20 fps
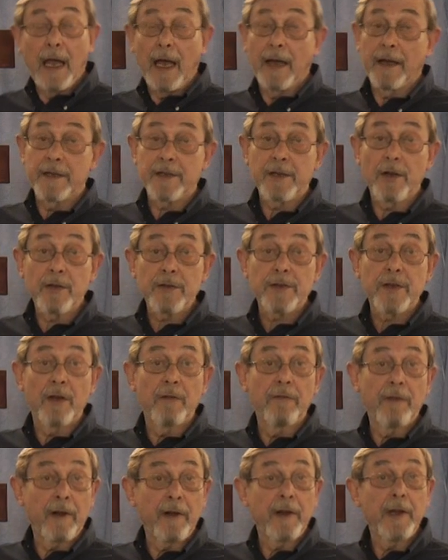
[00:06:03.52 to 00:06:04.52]
and it's
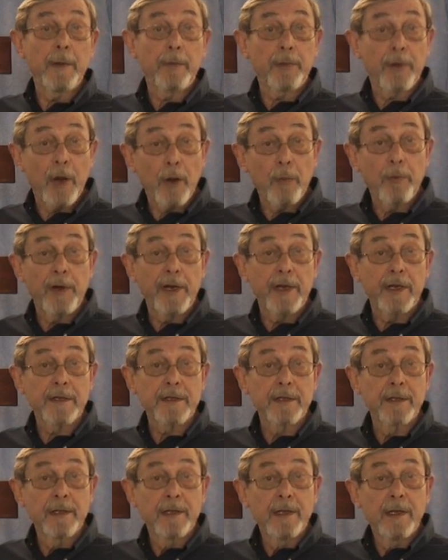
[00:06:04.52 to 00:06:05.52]
also very
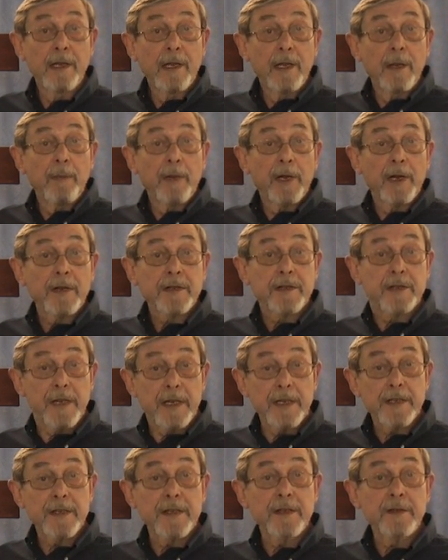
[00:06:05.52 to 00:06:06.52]
appropriate, because
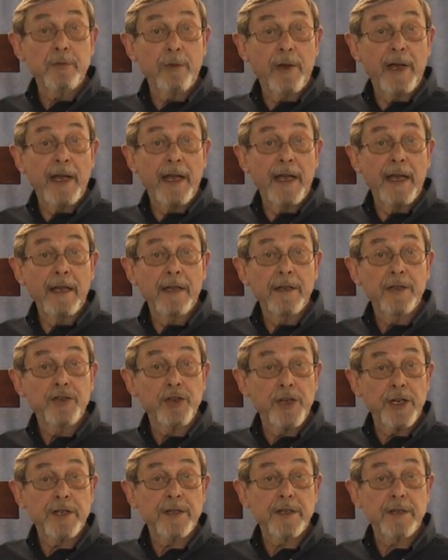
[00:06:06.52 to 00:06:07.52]
this is where
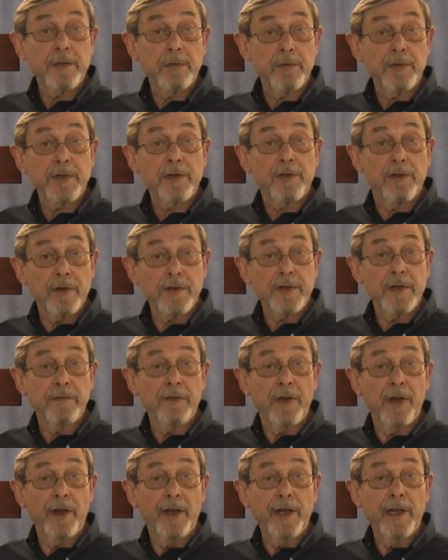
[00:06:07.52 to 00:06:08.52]
Jesus was
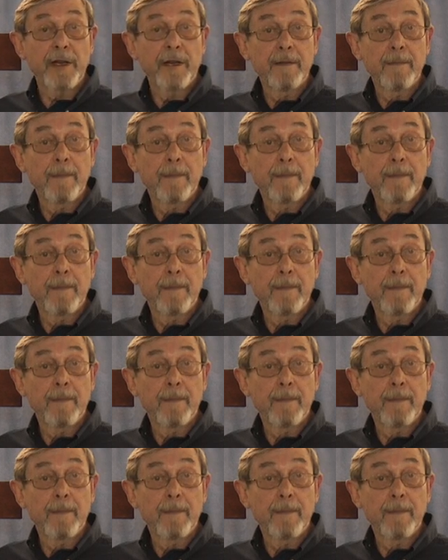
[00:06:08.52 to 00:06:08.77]
crucified,